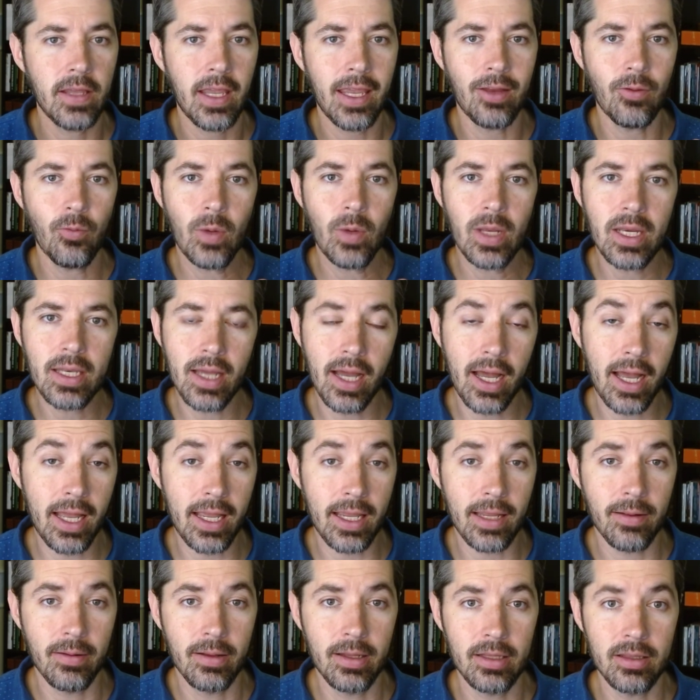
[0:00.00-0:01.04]
and we die.
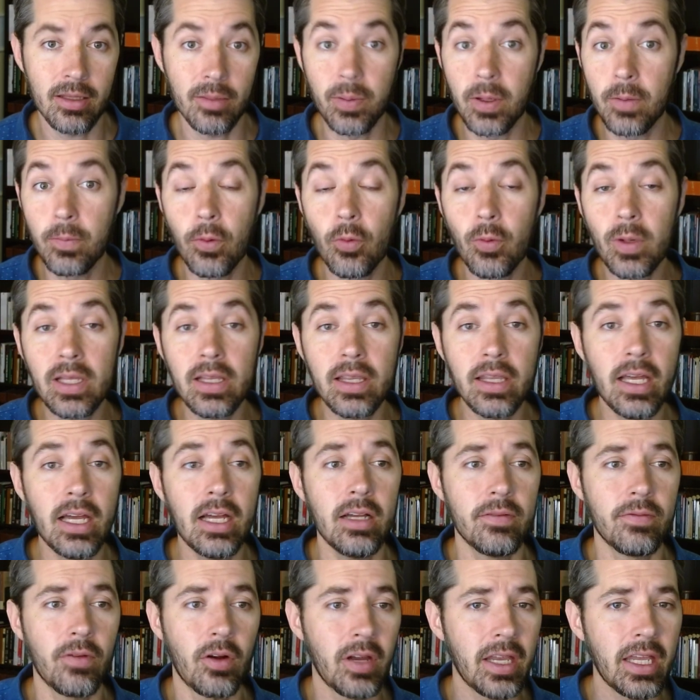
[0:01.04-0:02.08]
The people we
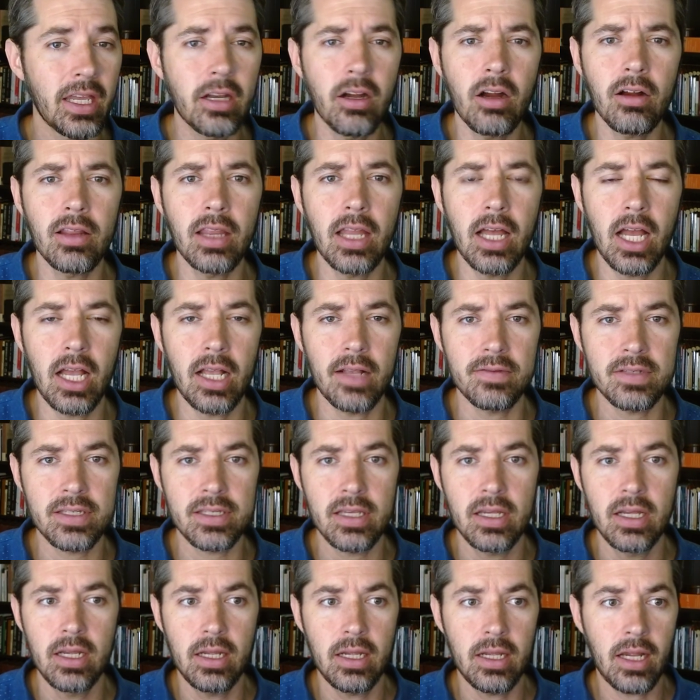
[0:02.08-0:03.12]
love are in our lives
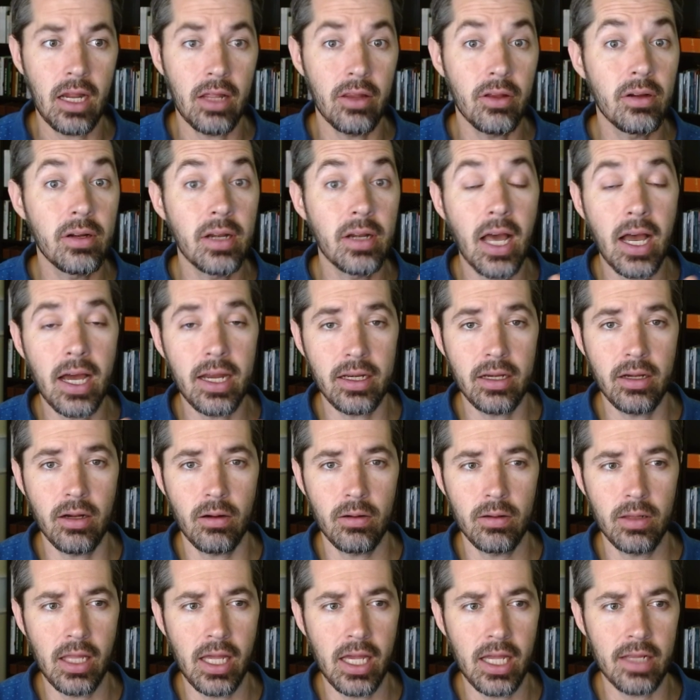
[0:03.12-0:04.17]
and they're not in
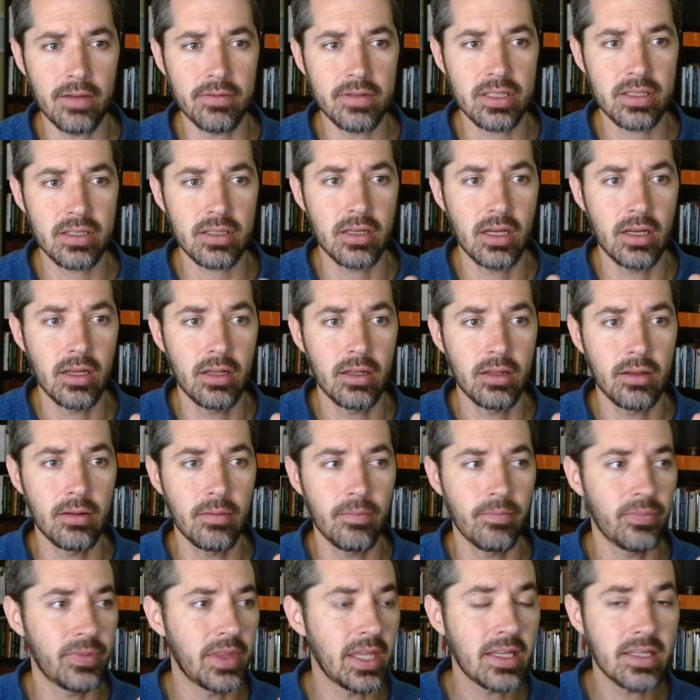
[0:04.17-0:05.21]
our lives.
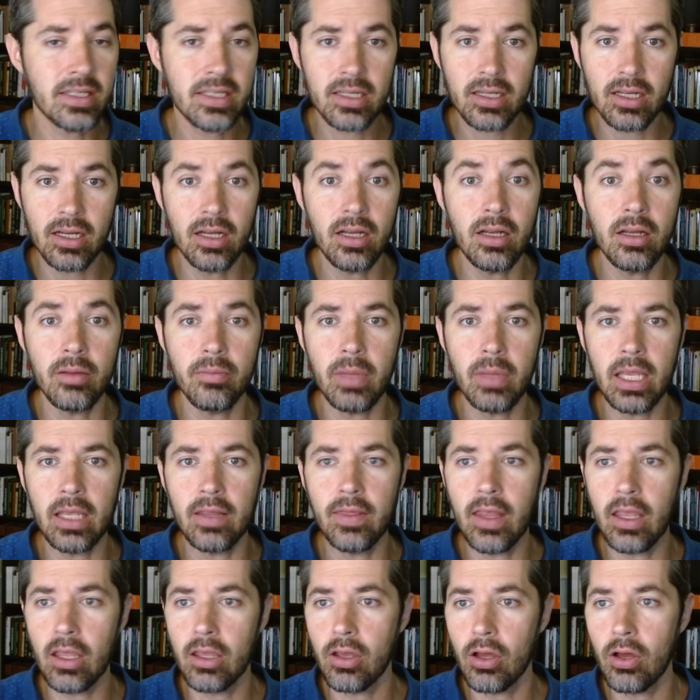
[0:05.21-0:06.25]
Things come
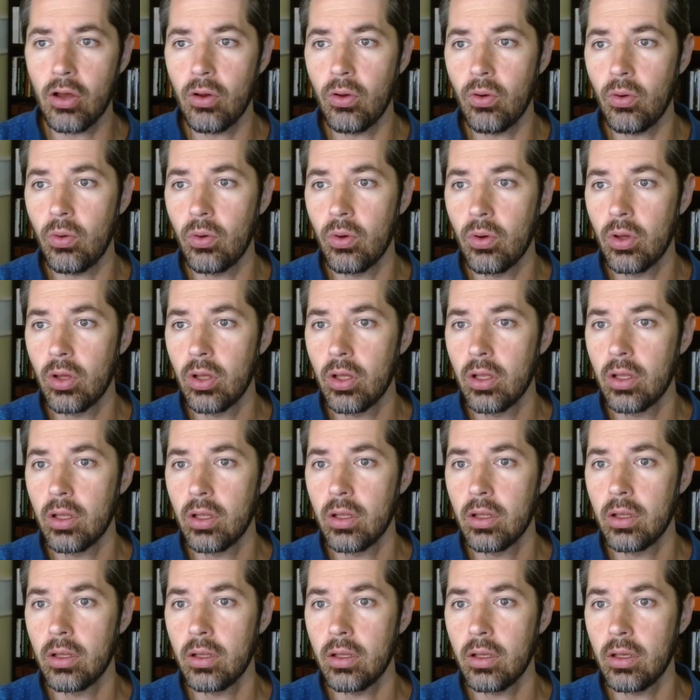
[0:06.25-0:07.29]
and they go.
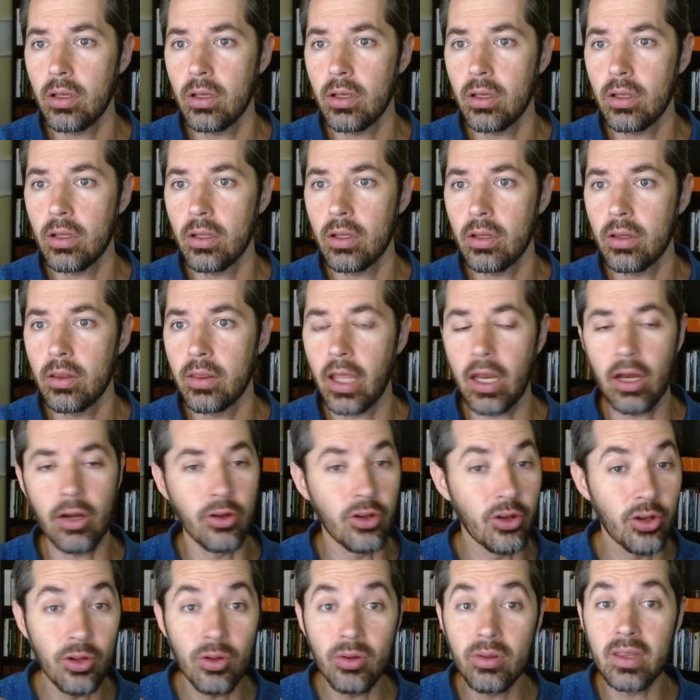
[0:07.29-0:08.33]
They are
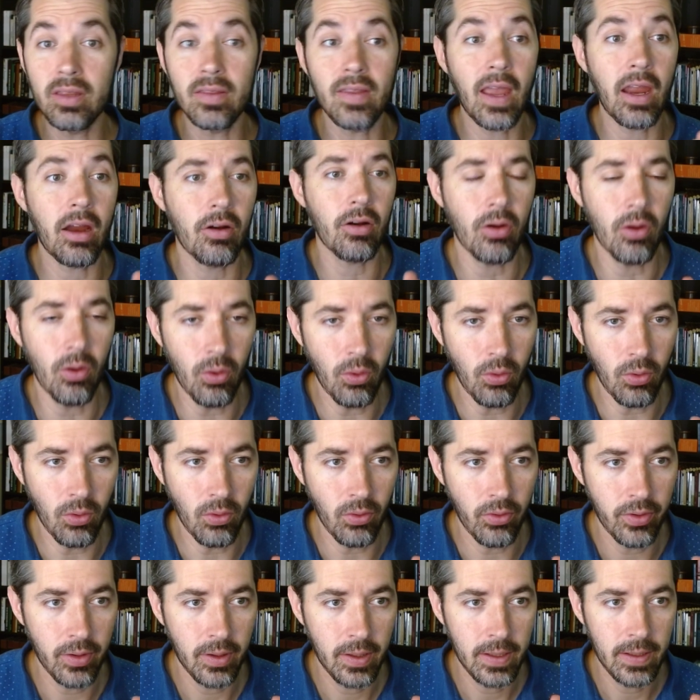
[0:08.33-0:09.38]
new, then they are
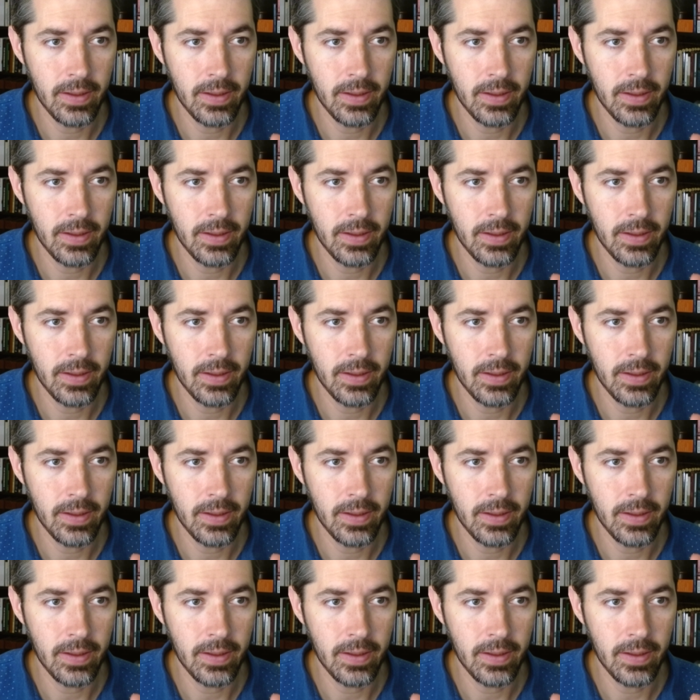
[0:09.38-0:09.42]
old.